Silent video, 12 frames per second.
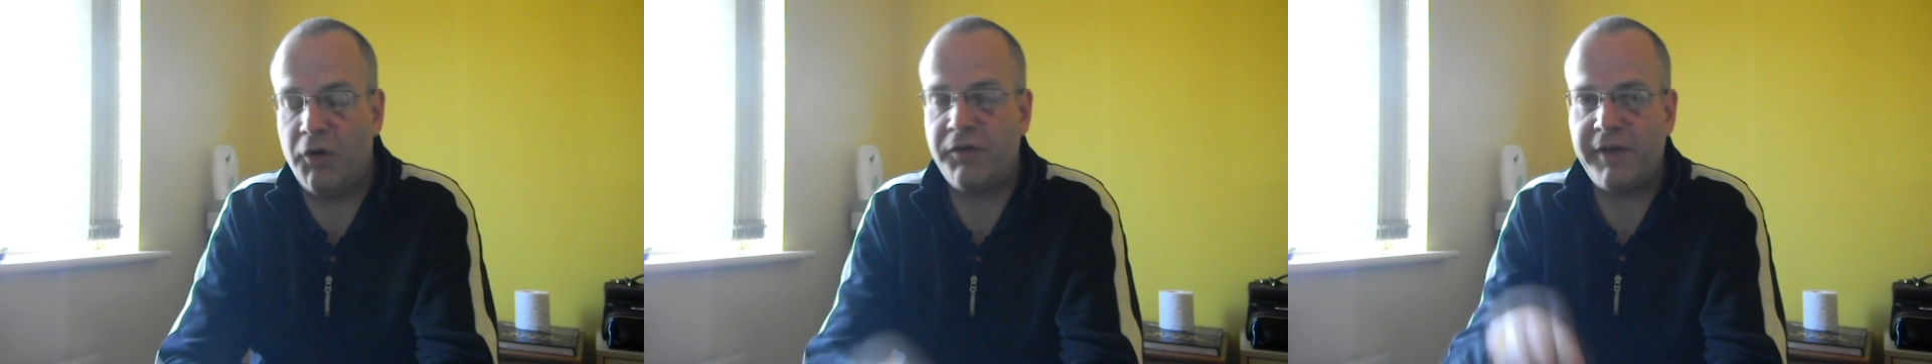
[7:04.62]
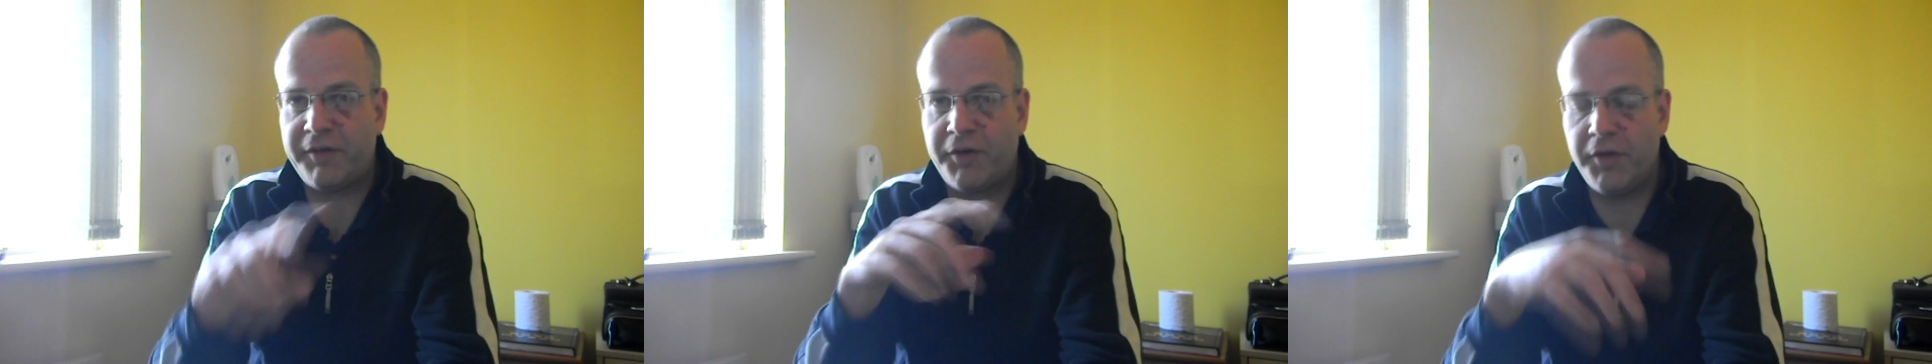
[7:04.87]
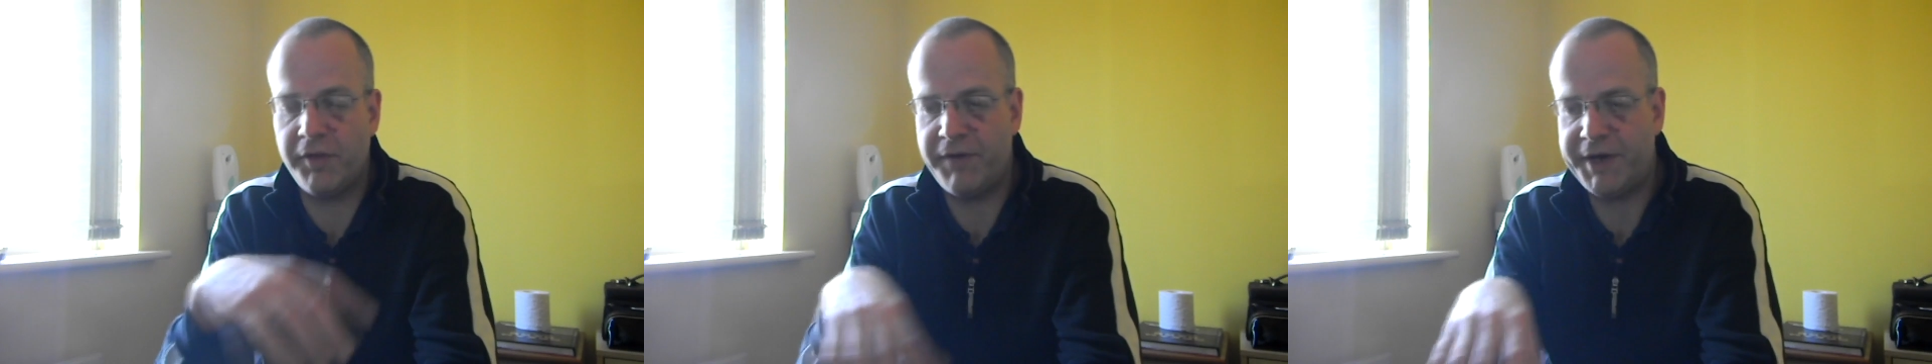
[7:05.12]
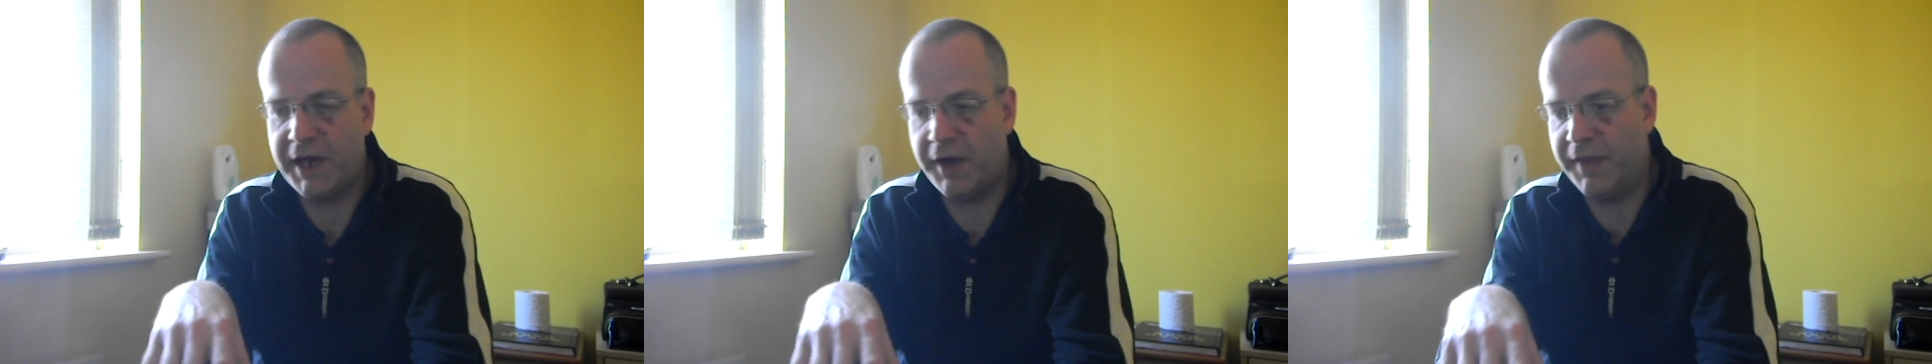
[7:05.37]
Right, I just had to cut the
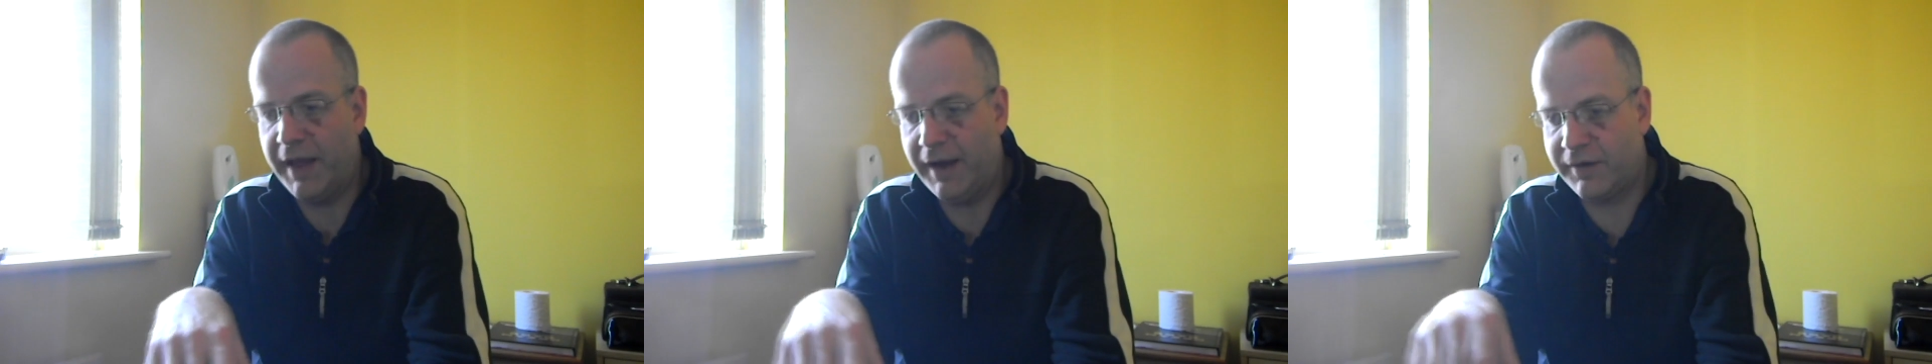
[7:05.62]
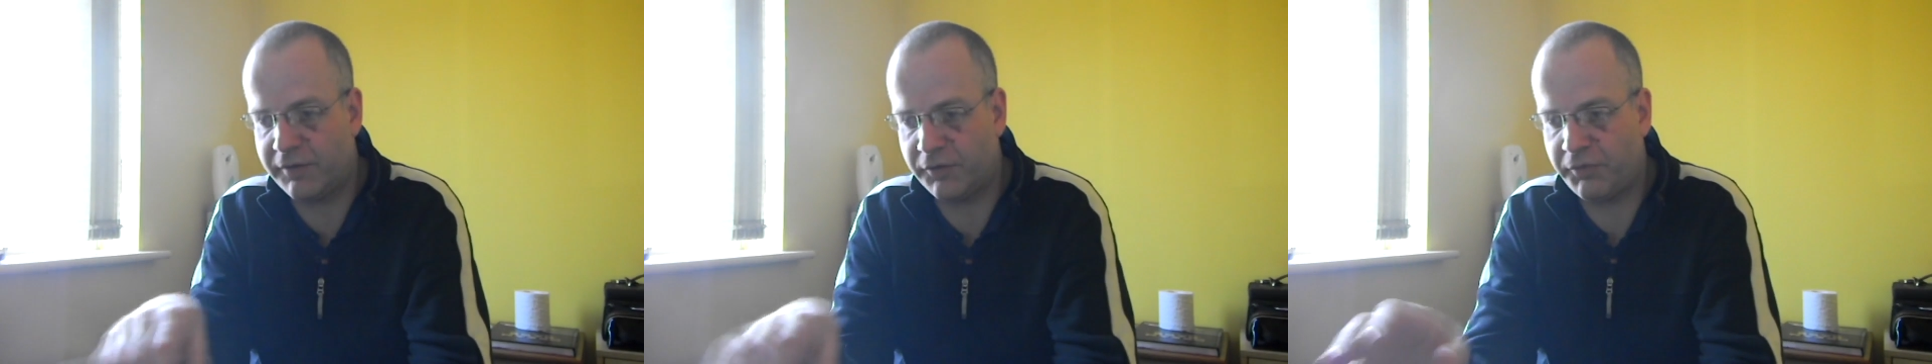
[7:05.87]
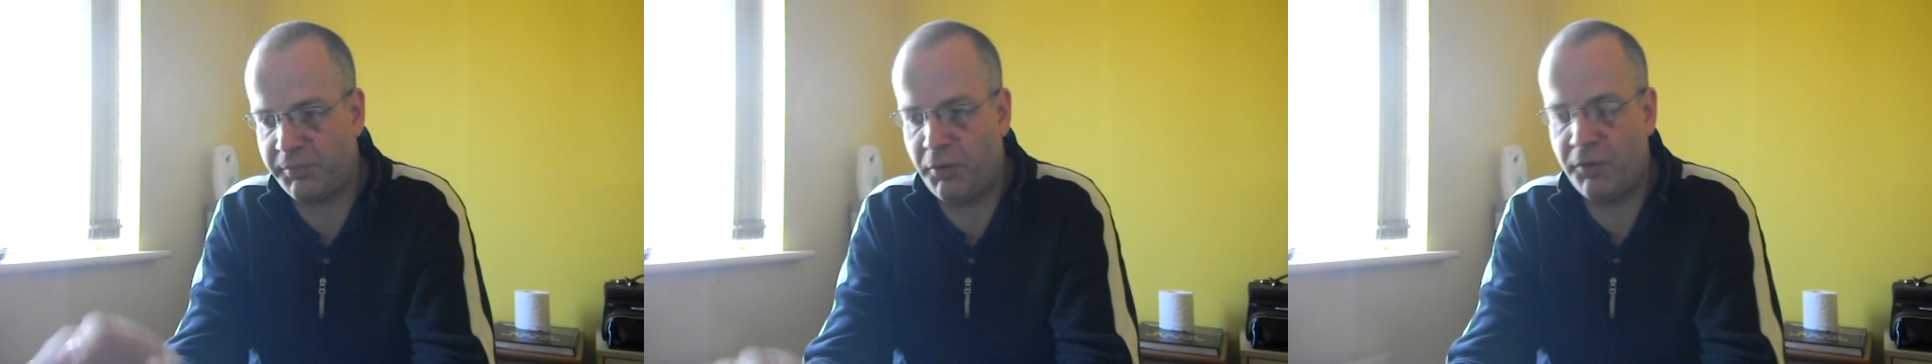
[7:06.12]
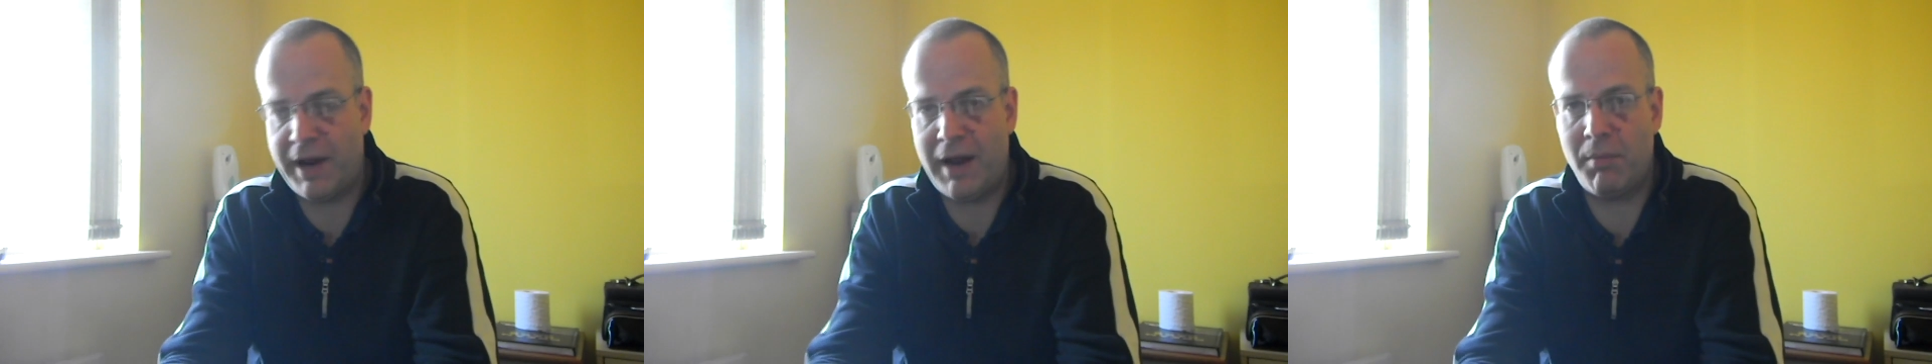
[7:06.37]
video there because I've just
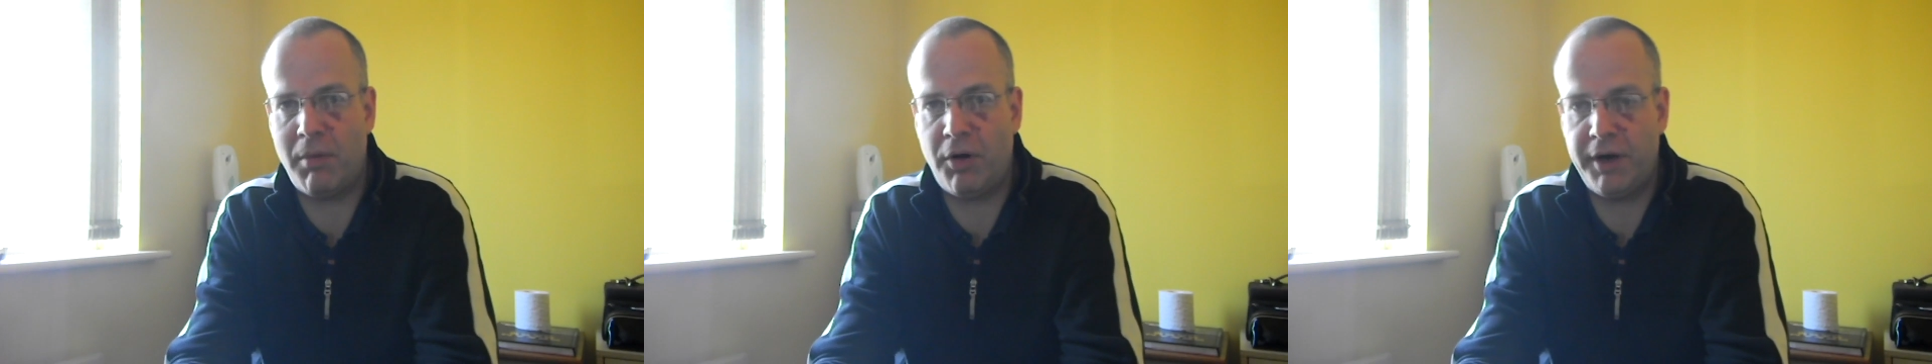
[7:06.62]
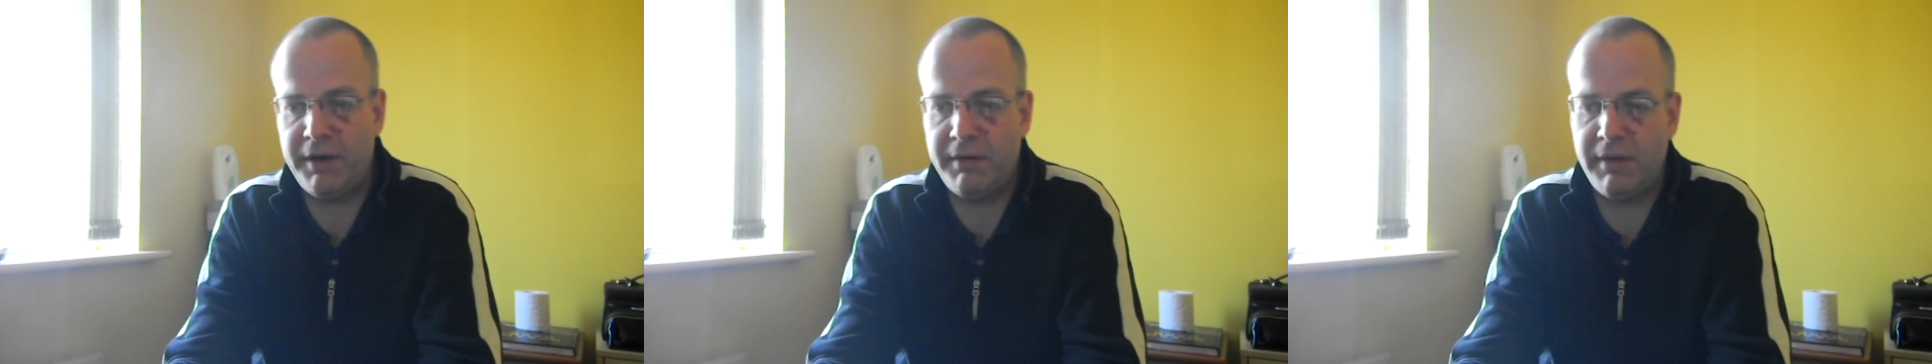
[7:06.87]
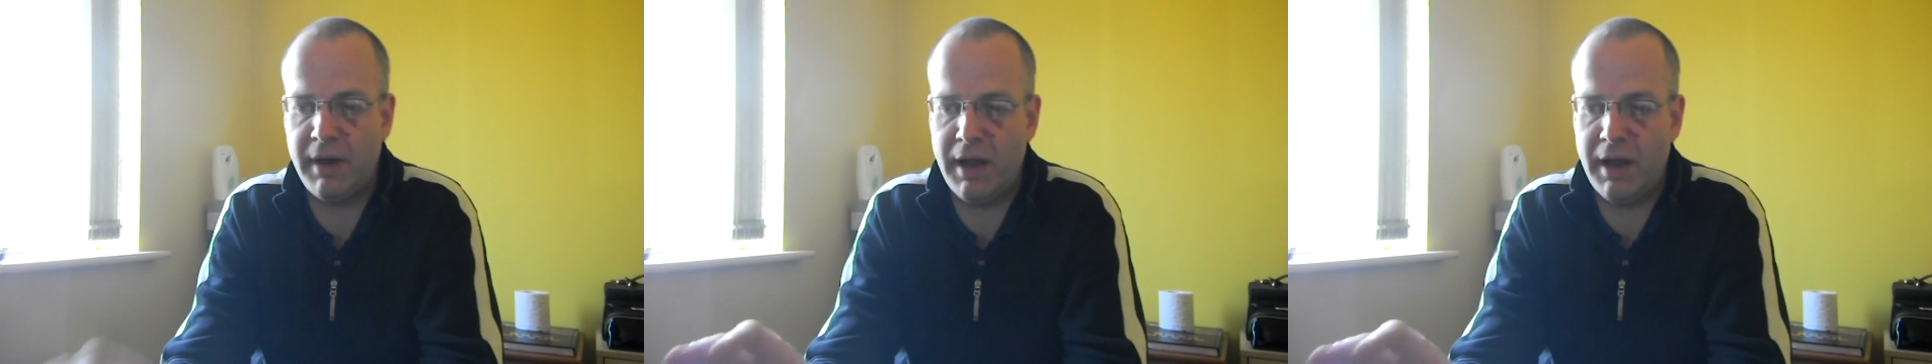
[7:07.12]
pulled out my